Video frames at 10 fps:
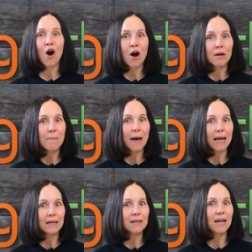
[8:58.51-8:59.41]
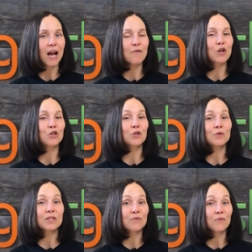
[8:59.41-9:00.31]
automatically have a
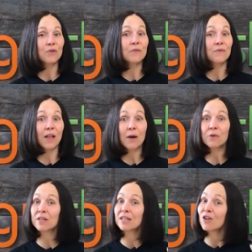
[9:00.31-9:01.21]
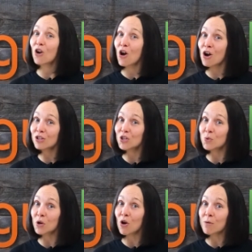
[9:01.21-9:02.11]
gluten-free flour that didn't cost
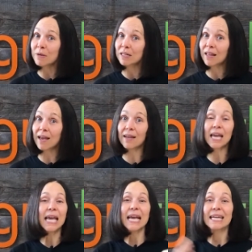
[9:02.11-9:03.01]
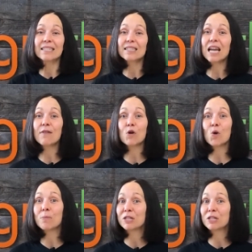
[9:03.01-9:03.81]
you an arm and a leg and doesn't have a whole